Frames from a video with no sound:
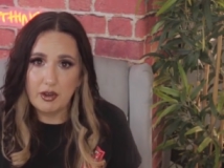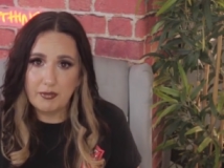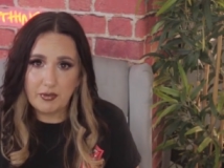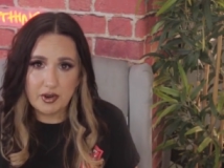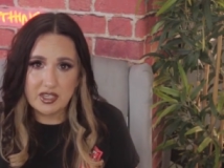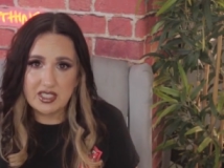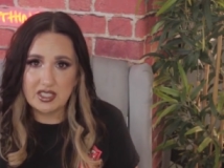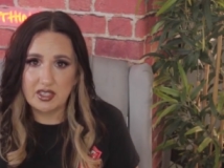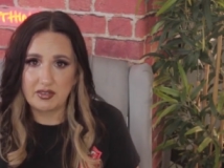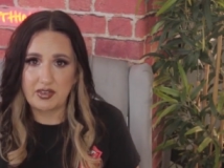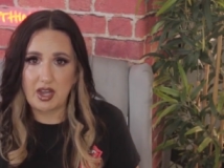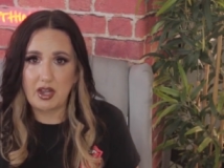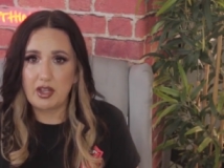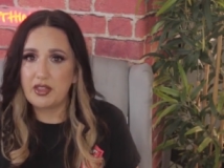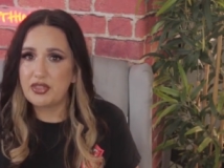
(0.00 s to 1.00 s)
First of
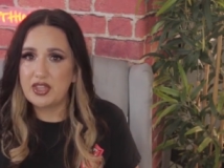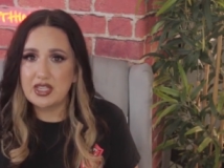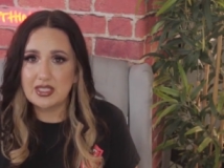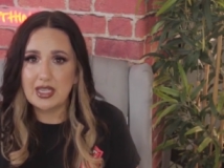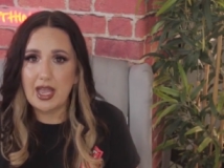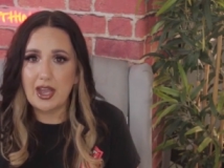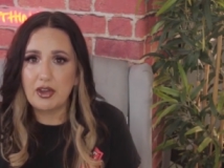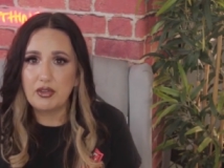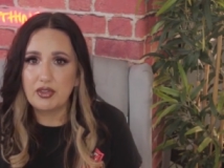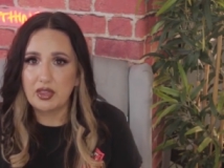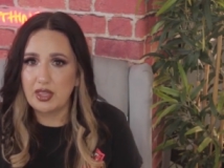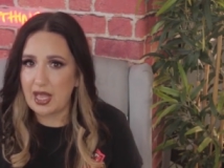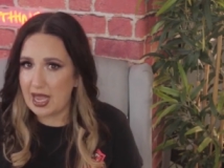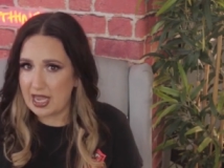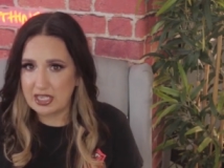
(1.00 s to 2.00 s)
all, this health
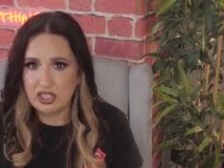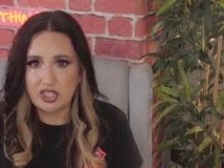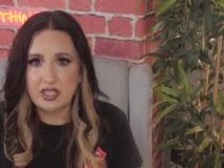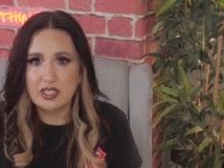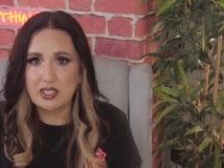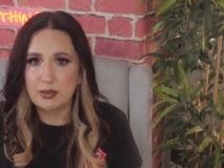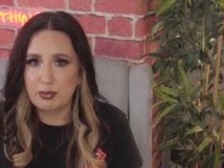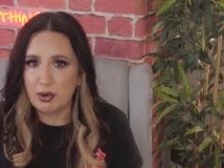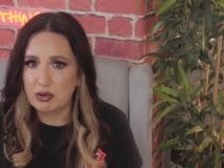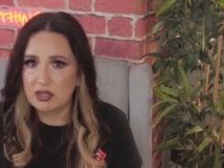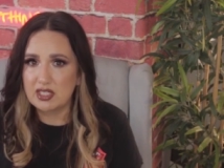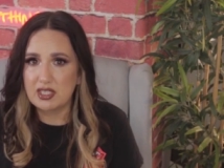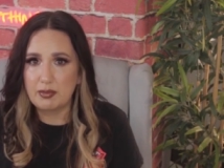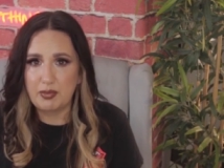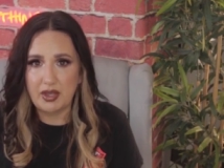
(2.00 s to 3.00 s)
lodge is
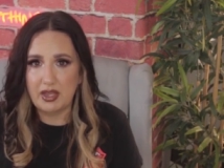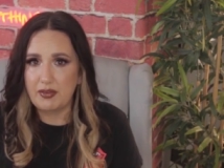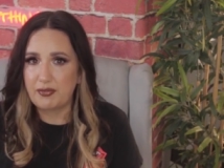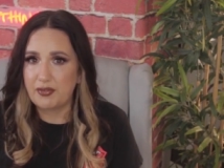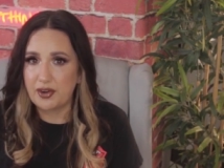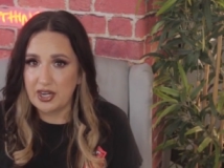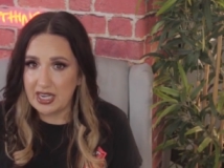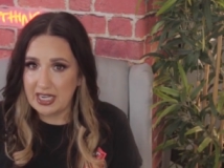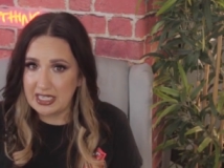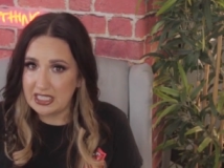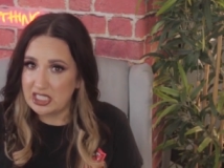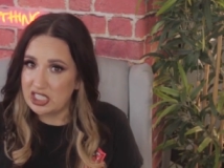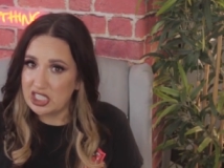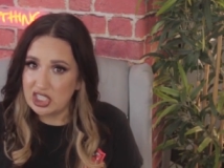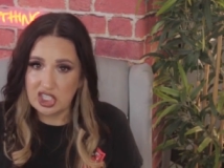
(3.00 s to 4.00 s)
supposed to be for
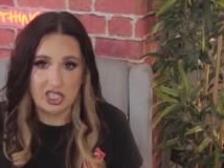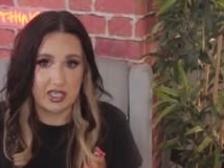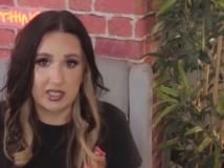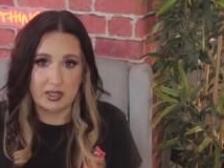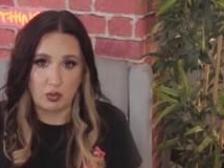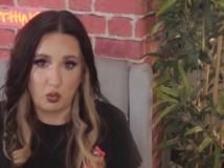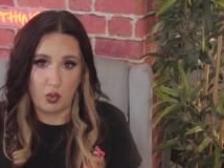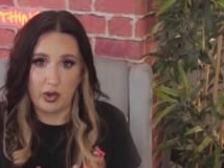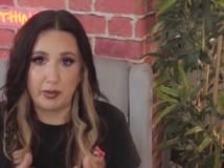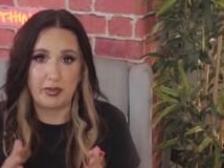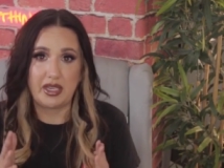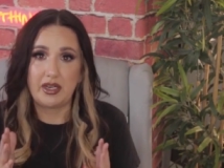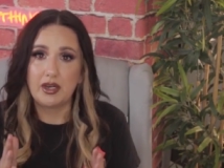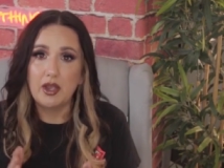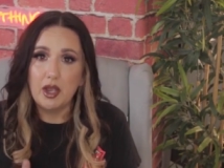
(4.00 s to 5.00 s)
indigenous
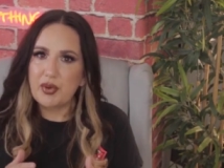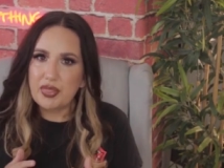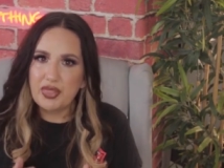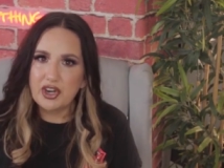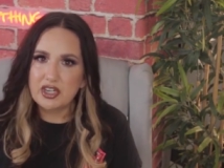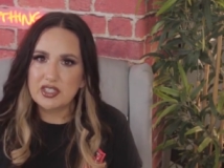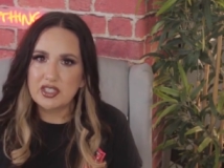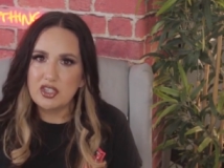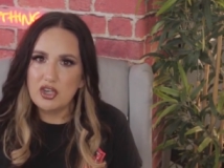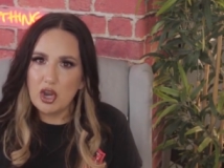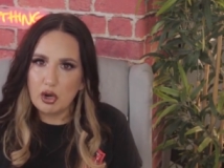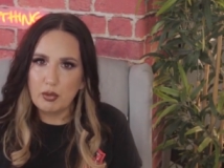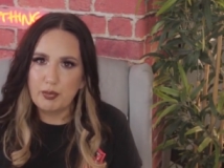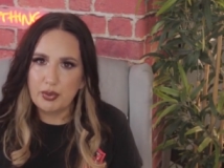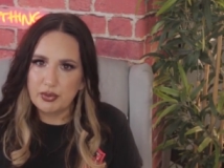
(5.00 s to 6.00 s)
women, but there's
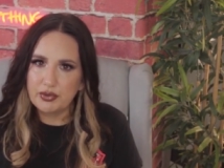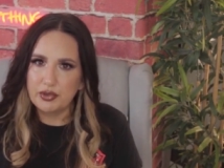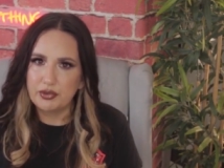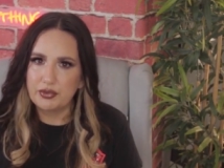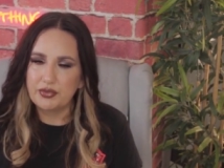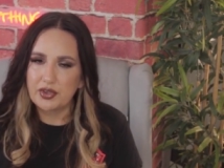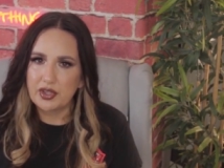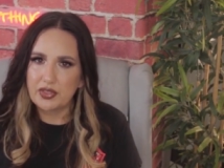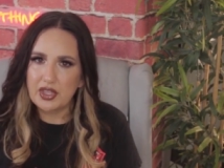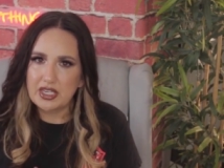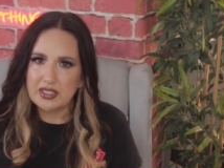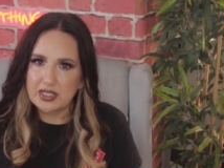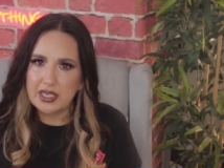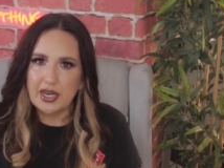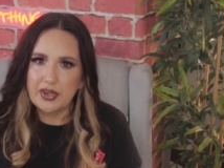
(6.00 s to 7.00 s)
no proof
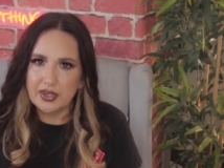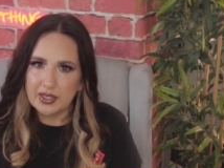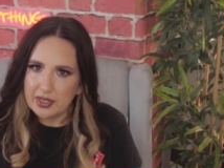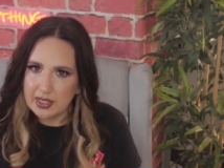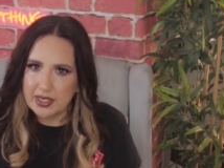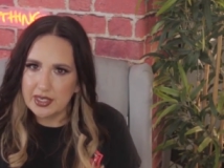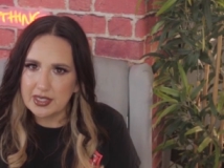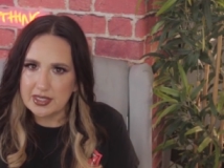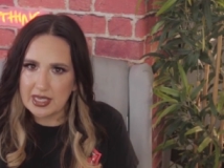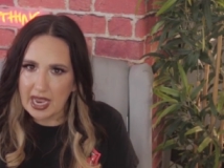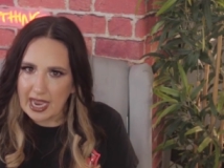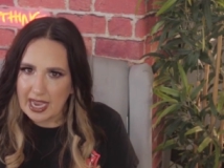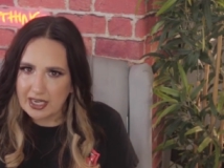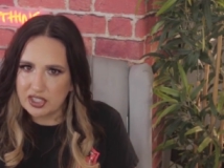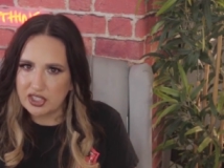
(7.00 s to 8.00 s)
that Terry Lynn is
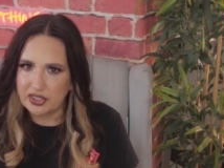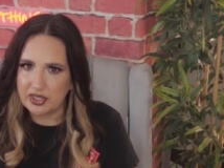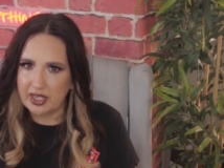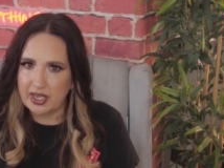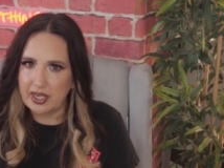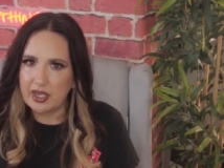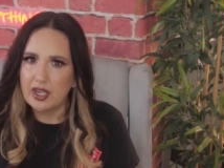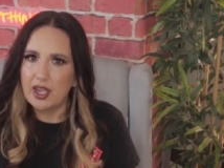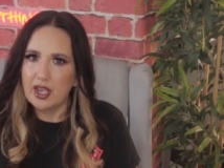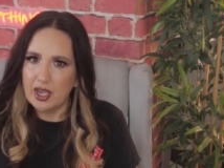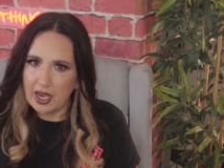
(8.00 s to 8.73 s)
actually